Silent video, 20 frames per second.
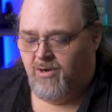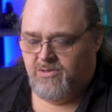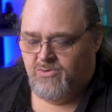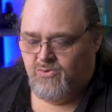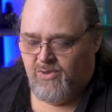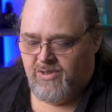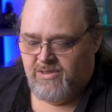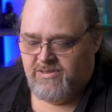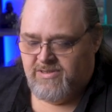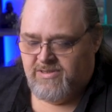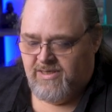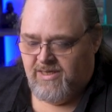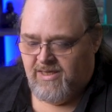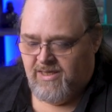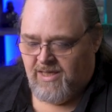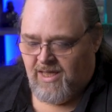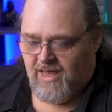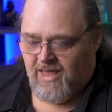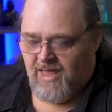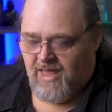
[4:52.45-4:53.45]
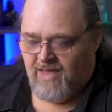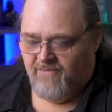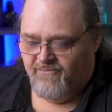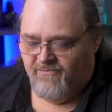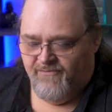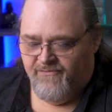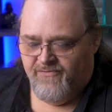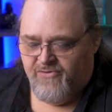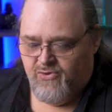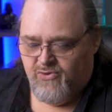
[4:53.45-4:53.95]
And so we can see I have
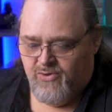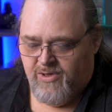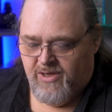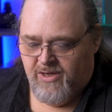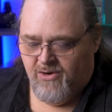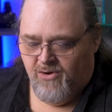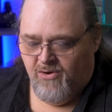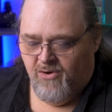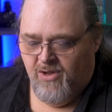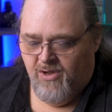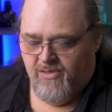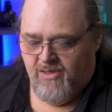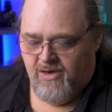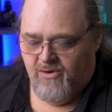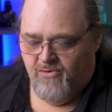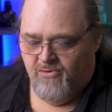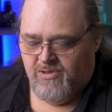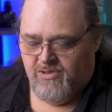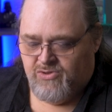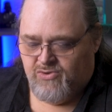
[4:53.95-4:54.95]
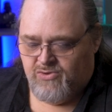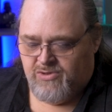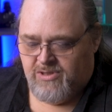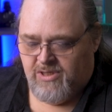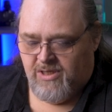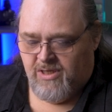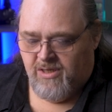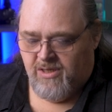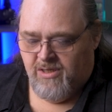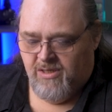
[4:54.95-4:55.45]
a few here that are
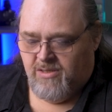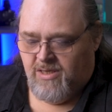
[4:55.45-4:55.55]
interesting,